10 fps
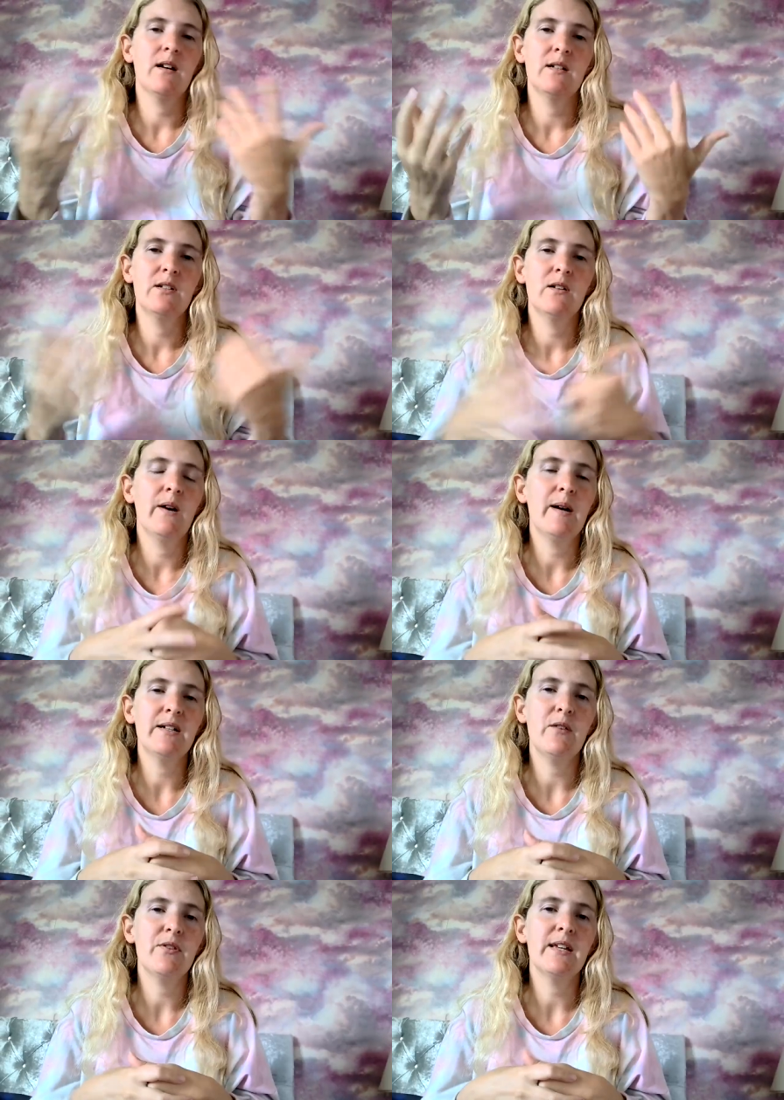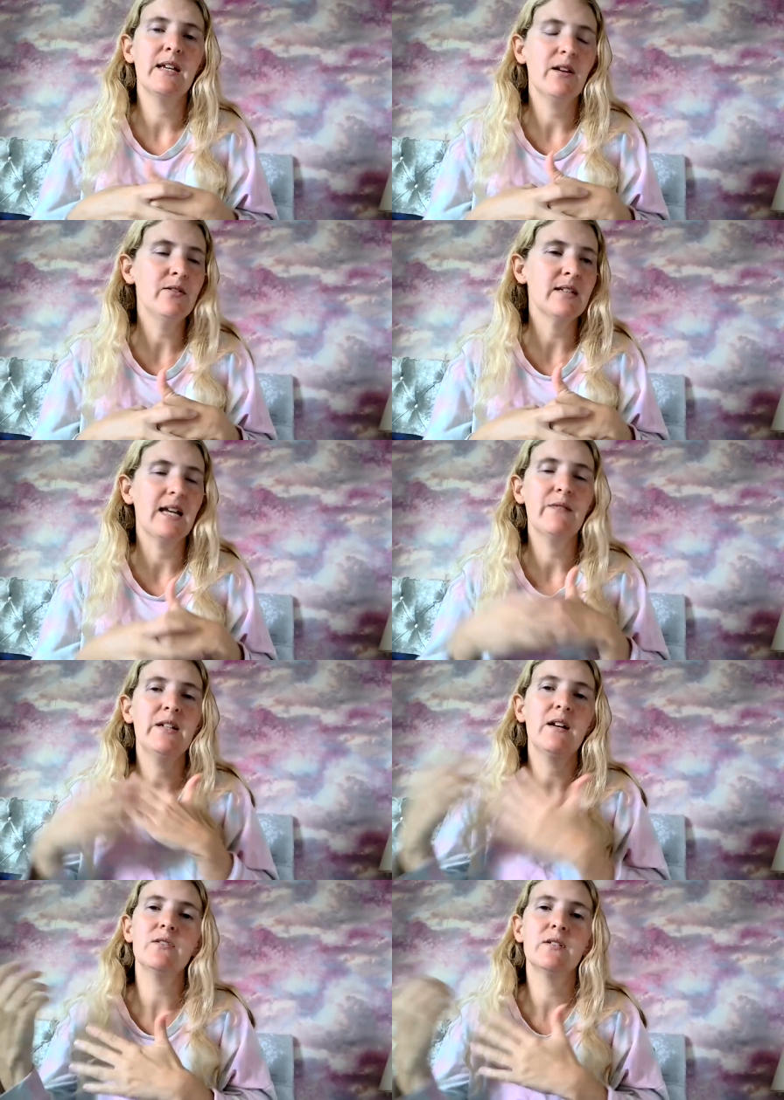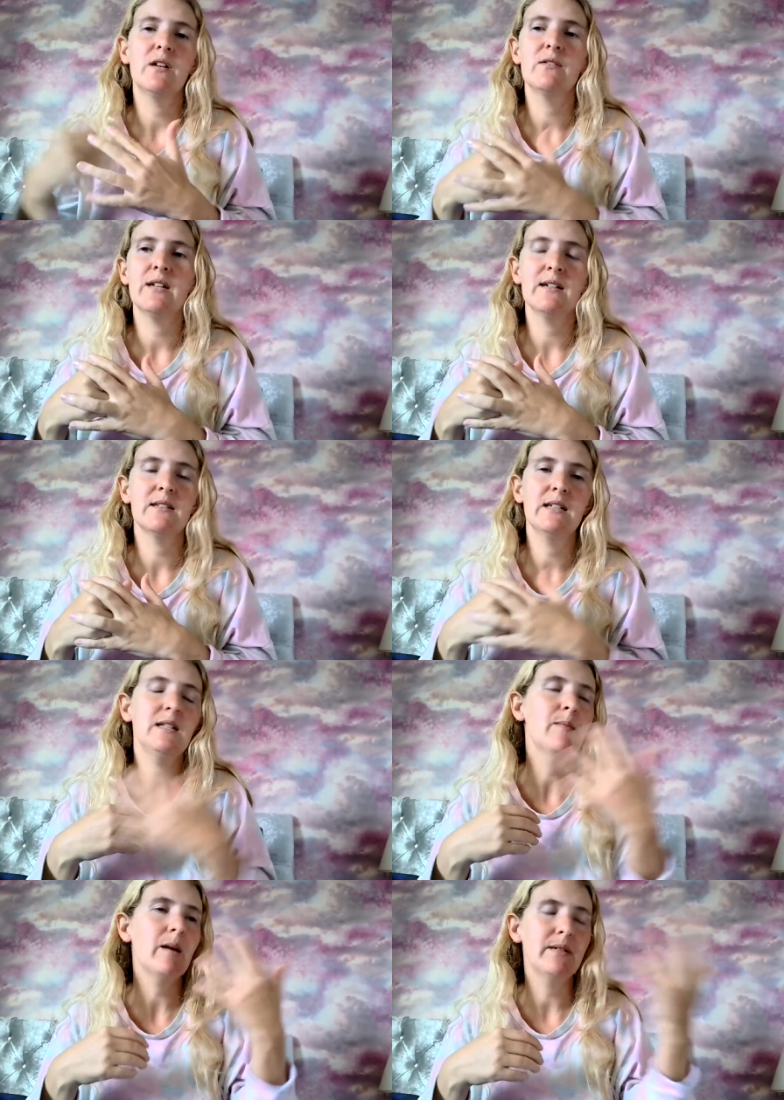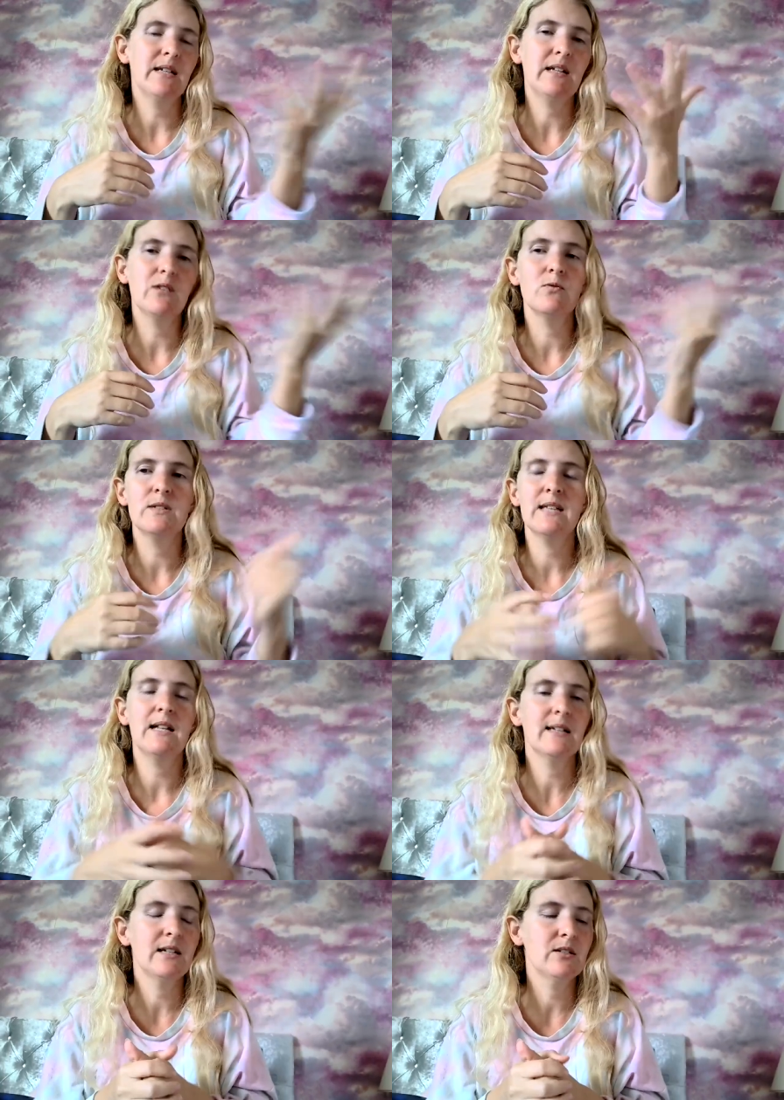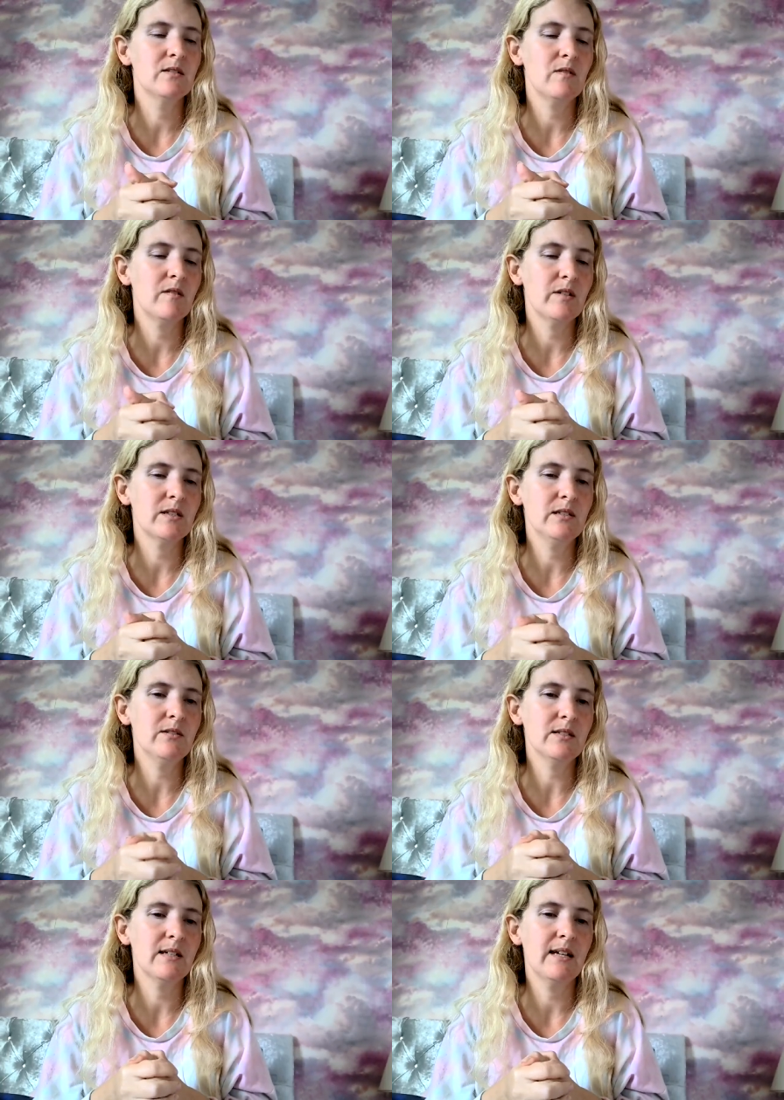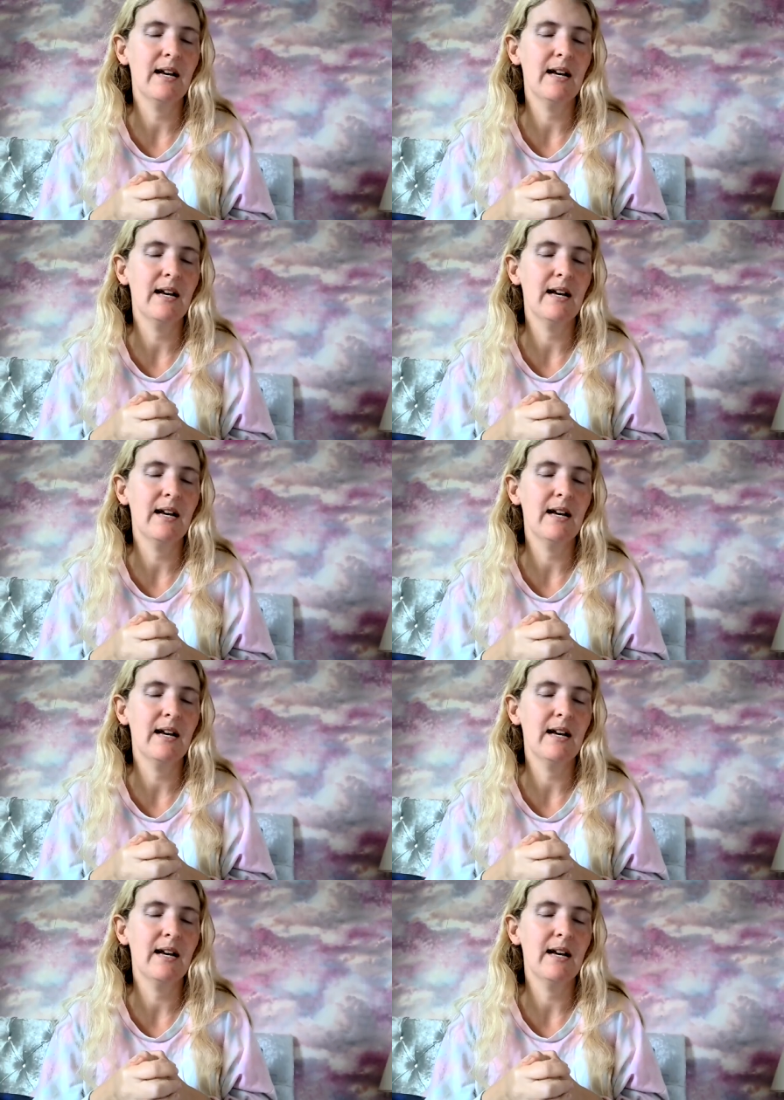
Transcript: I, you know, I, I, don't think he knows that, and if he doesn't know that, then he might be taking all these allegations very very seriously.